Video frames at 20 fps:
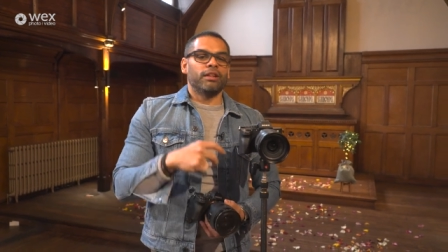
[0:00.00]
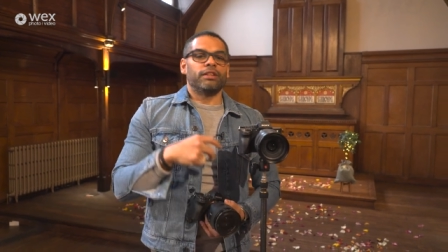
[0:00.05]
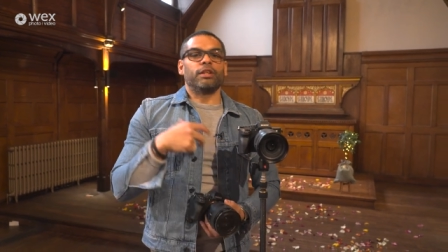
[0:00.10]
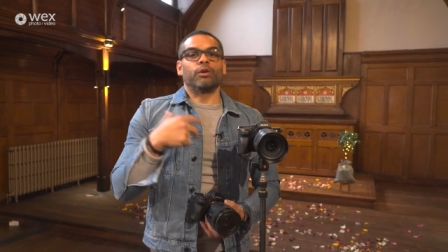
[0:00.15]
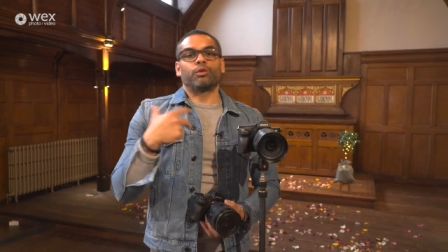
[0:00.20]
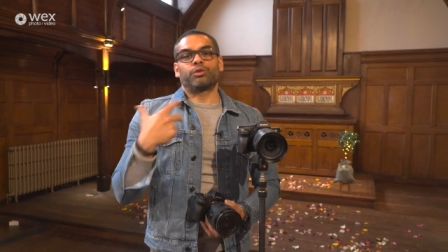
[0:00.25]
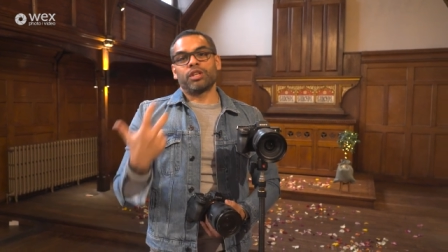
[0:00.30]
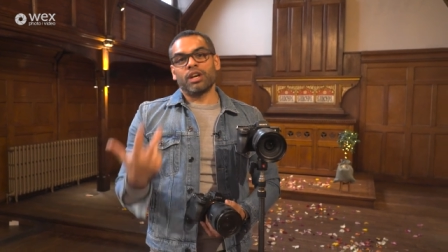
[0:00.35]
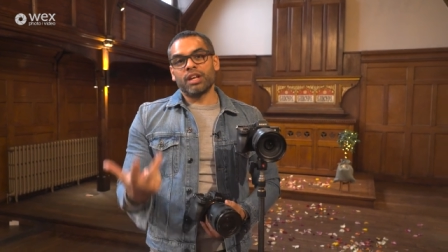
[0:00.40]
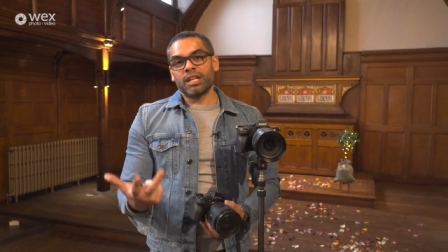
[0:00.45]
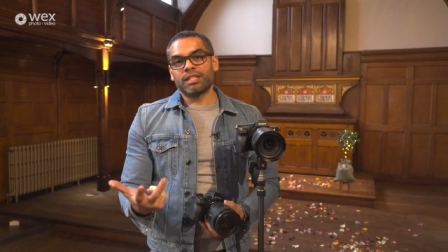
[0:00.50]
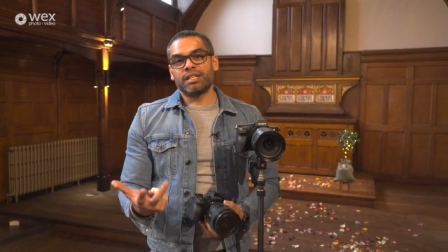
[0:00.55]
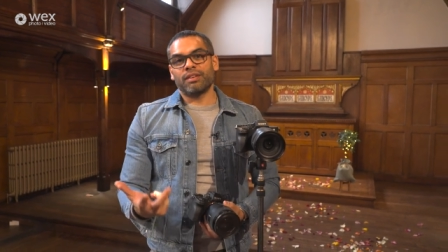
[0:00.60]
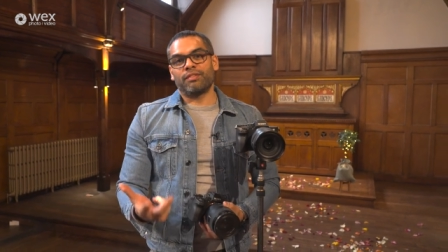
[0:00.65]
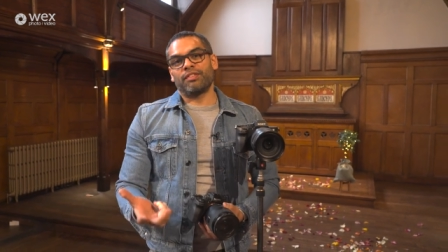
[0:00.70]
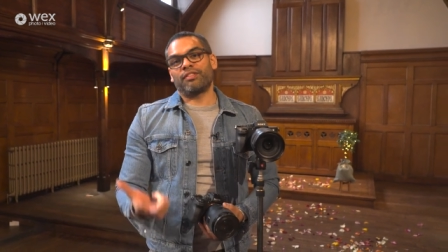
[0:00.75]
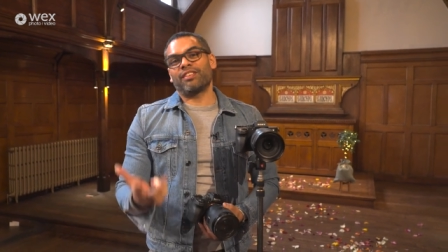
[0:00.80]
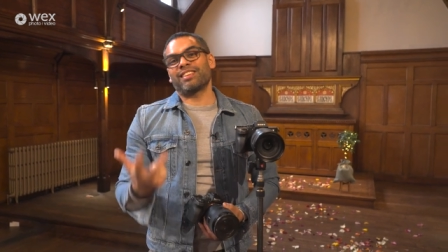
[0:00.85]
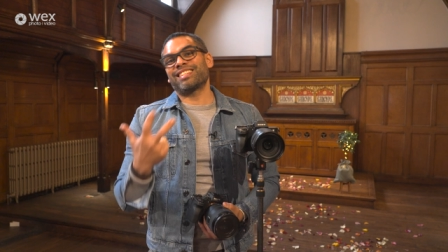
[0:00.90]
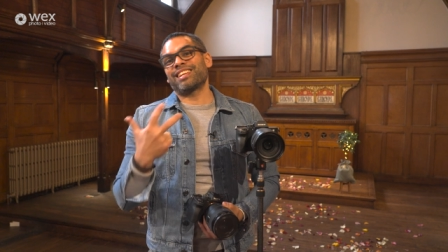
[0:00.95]
The
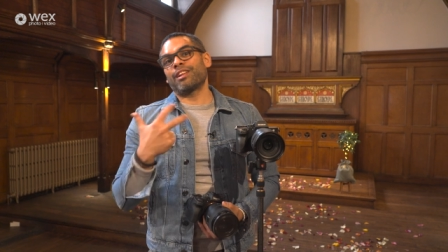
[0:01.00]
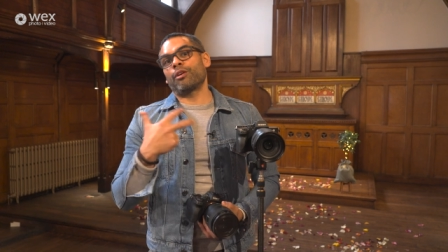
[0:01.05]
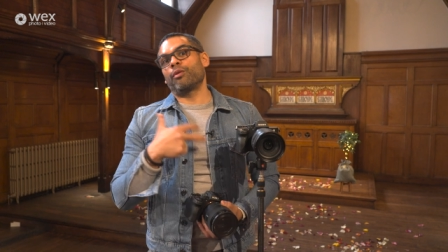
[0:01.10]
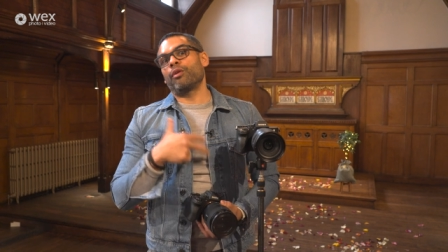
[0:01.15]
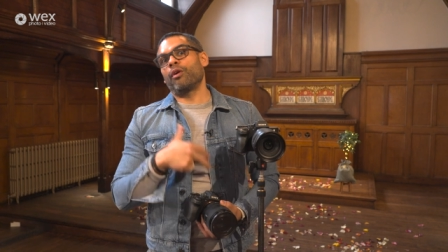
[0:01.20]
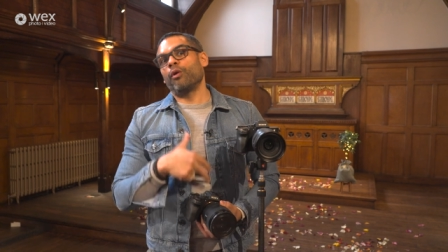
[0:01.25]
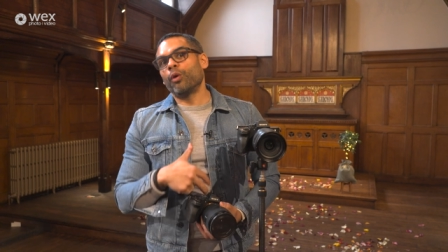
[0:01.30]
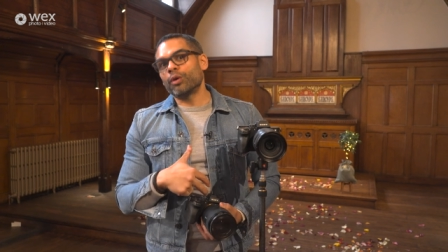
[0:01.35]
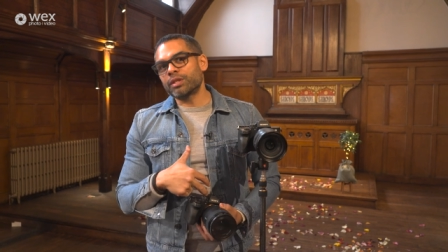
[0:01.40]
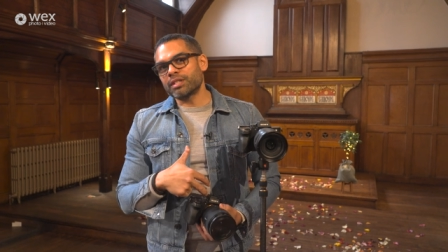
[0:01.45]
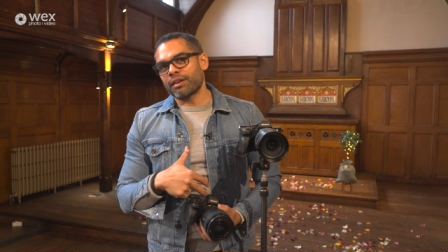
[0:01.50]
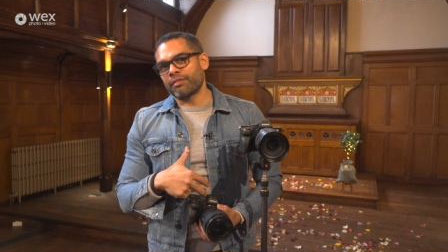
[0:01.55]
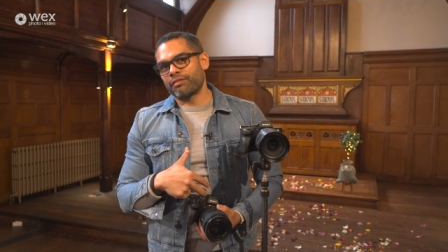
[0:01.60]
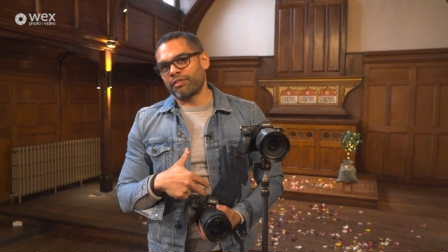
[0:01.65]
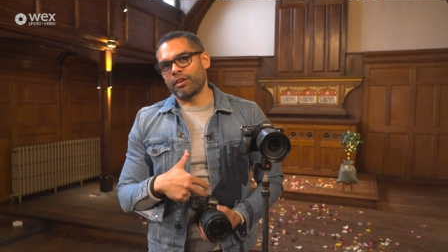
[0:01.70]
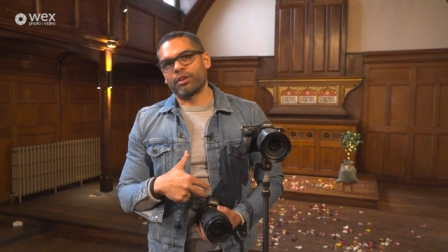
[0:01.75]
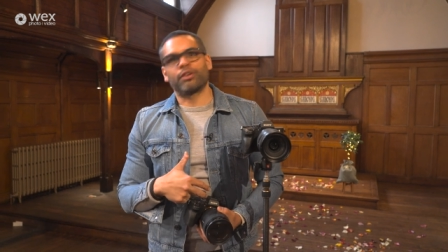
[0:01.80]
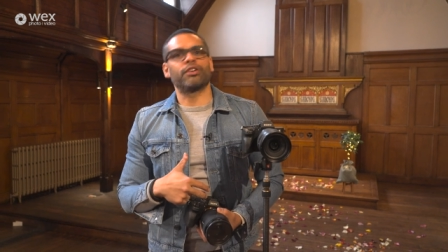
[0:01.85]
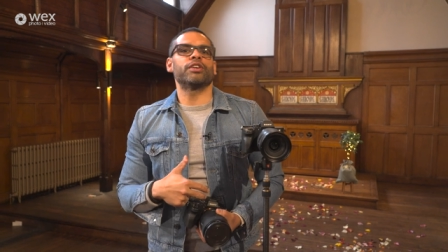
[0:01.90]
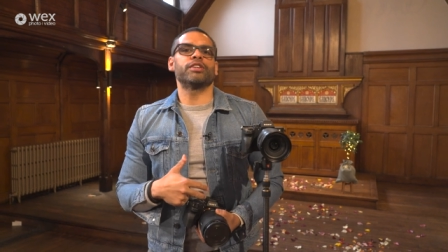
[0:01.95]
alternative, if I set it on
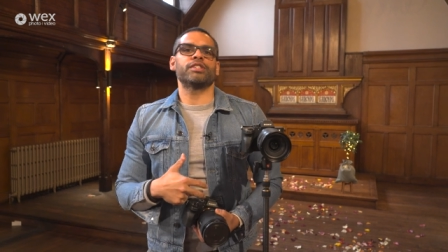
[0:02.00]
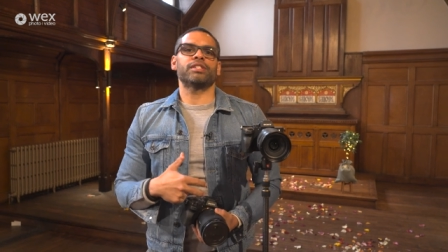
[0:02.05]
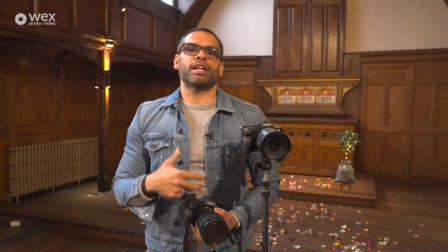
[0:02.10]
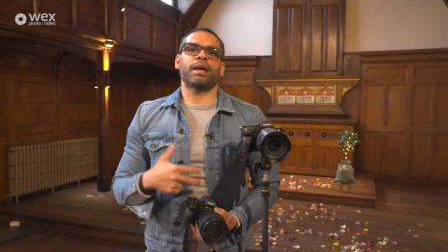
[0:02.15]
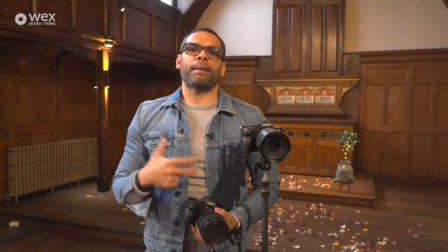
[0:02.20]
autofocus,